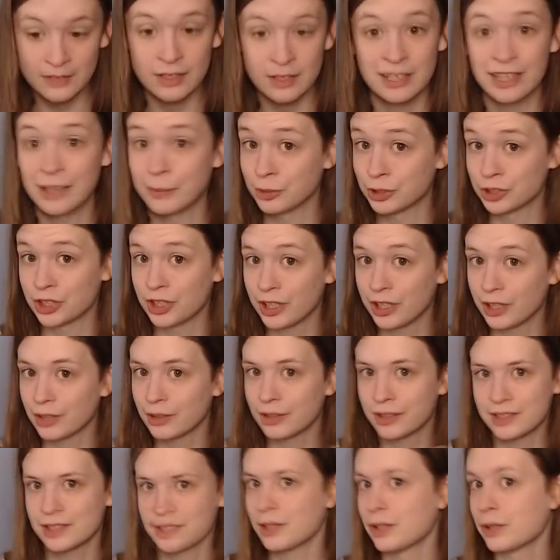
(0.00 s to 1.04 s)
gives it double
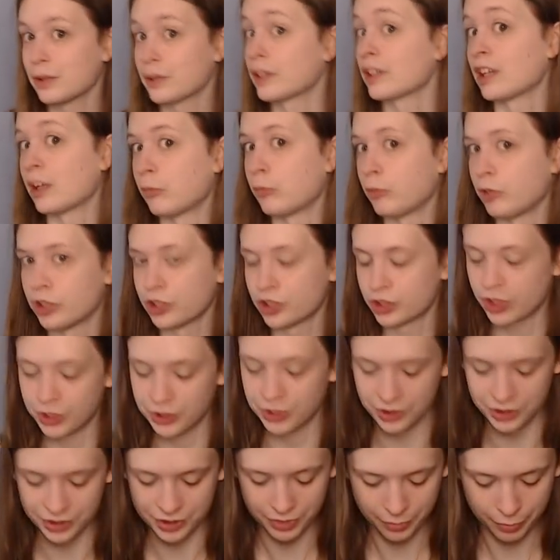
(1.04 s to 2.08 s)
strike, because then you can double its
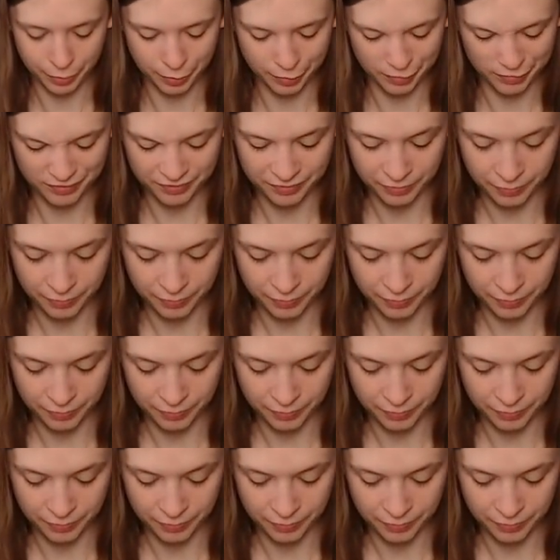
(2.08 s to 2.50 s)
triggers.